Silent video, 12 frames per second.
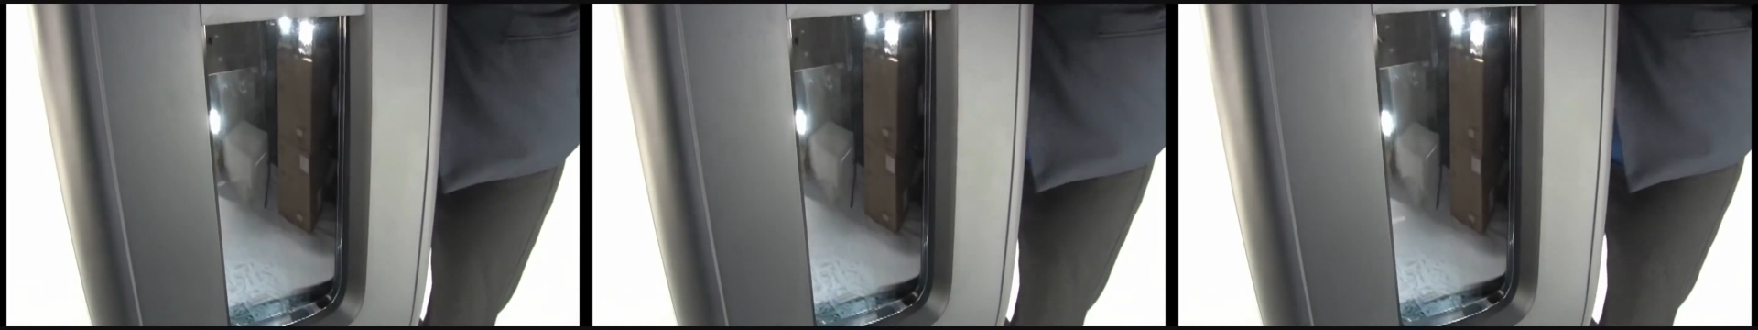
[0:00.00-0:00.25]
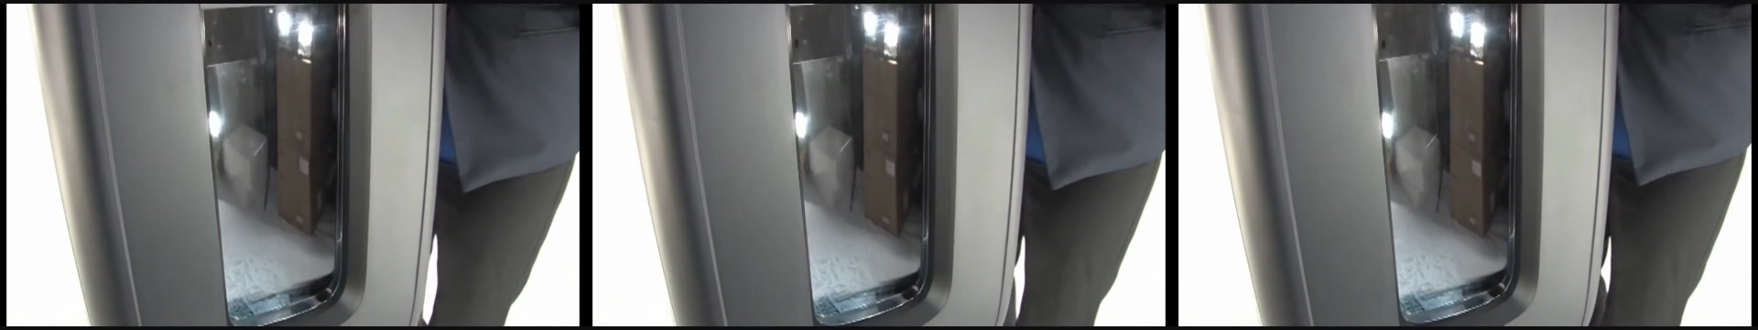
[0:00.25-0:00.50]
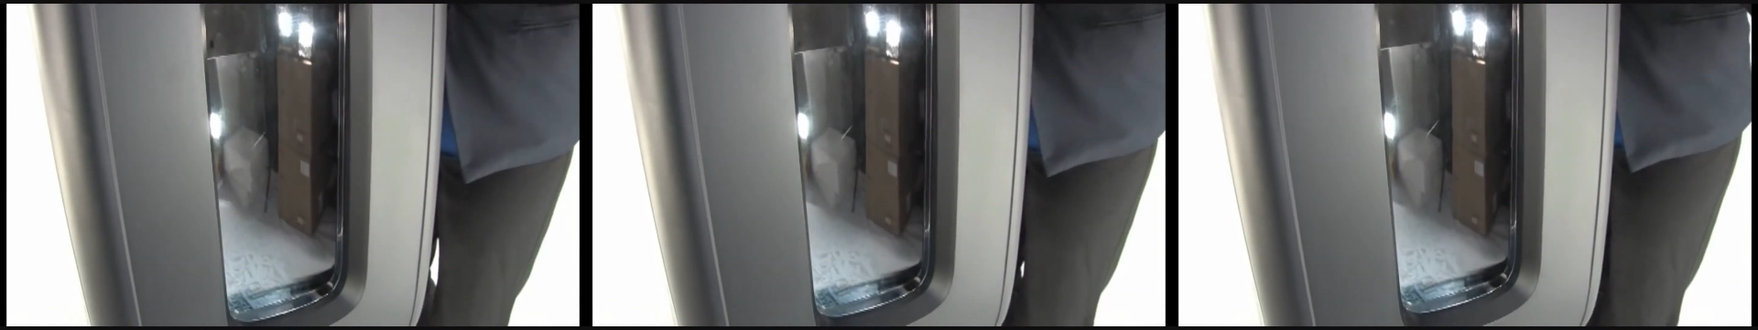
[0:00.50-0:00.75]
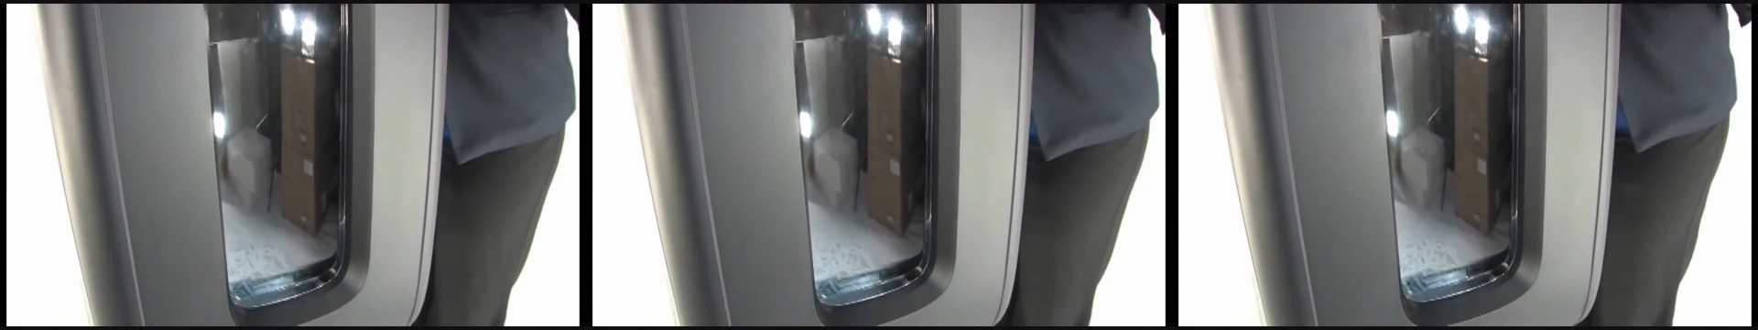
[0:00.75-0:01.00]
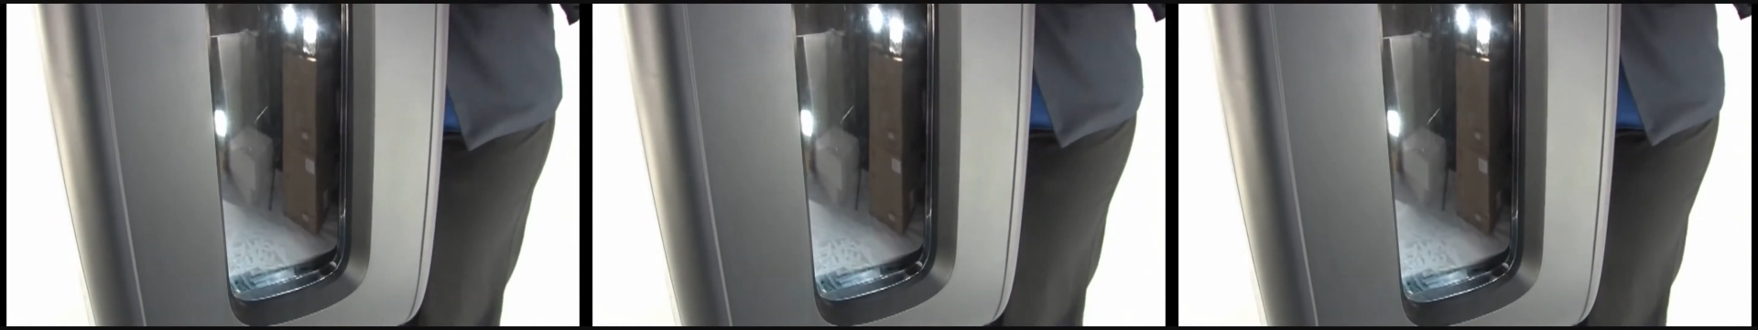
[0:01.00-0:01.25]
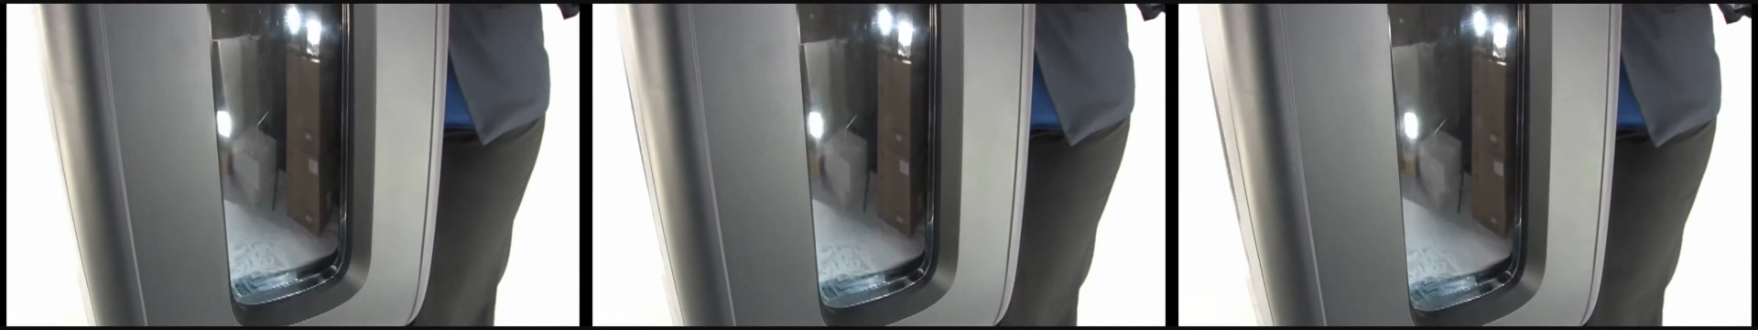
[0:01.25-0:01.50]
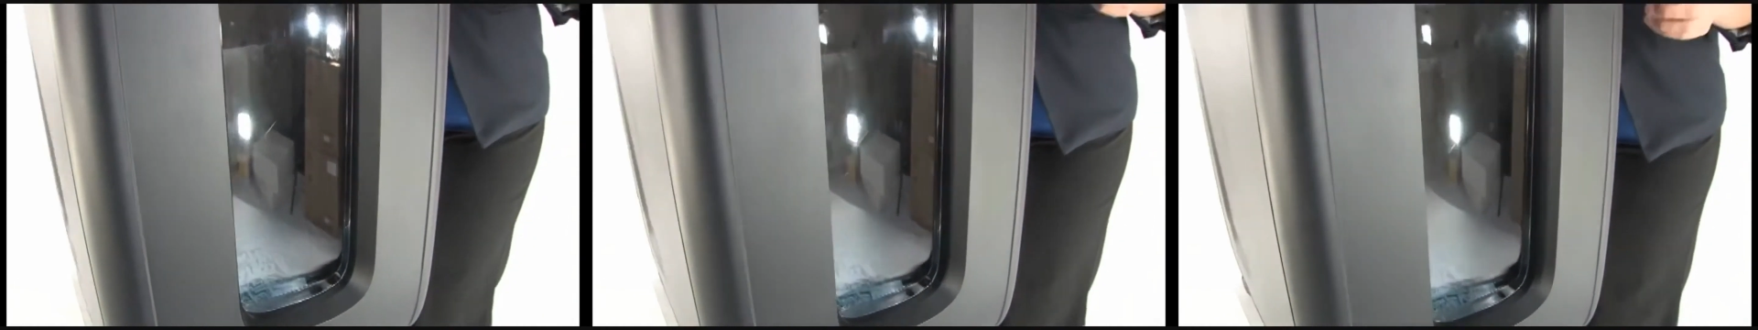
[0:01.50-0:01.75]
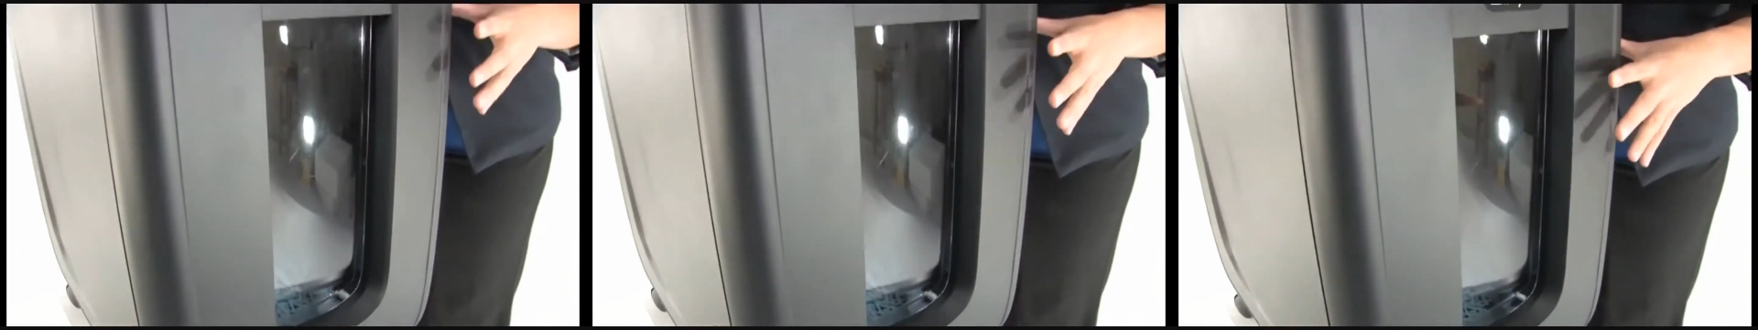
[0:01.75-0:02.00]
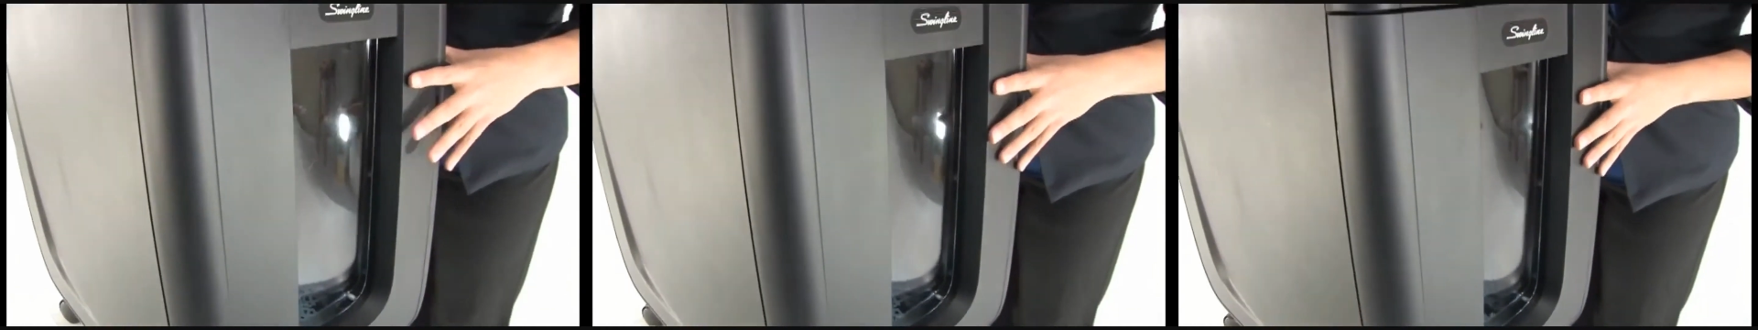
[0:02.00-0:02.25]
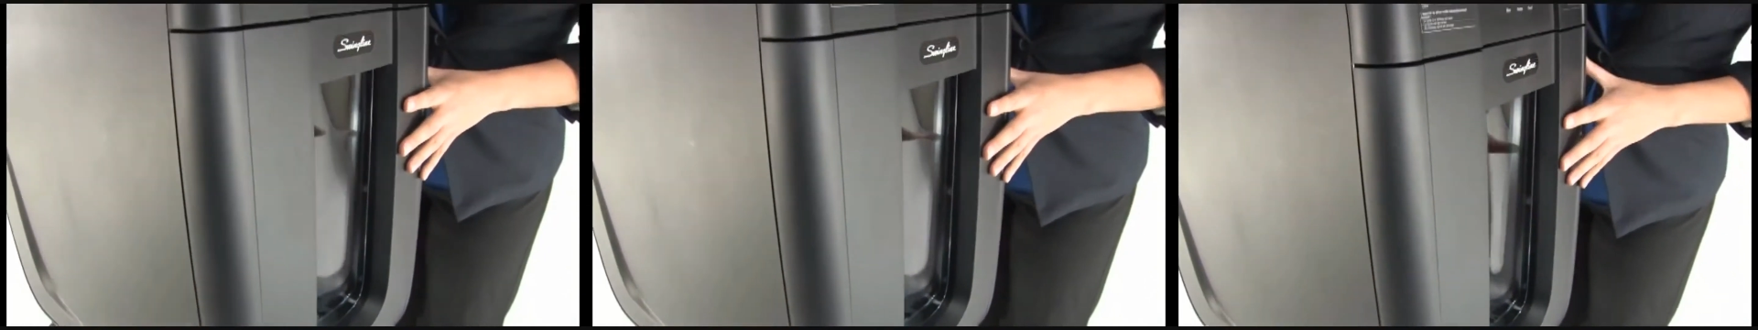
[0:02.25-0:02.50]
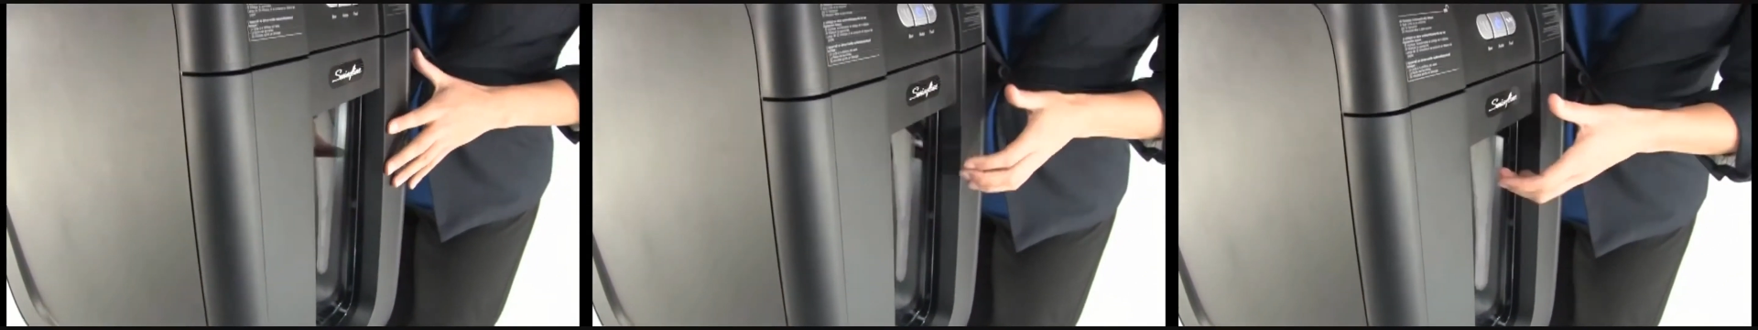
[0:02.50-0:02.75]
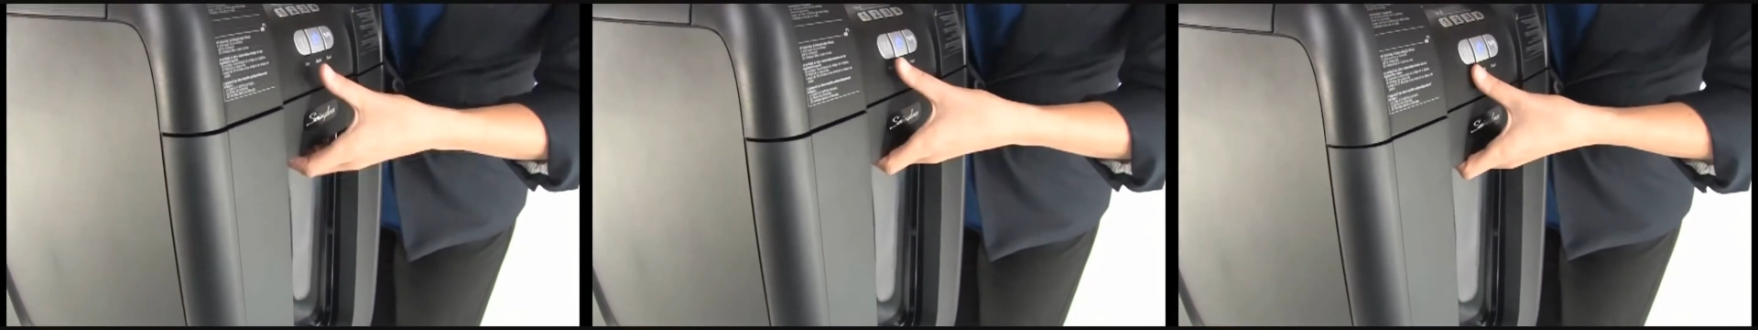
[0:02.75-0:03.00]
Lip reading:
No face is visible, so there are no lips to read.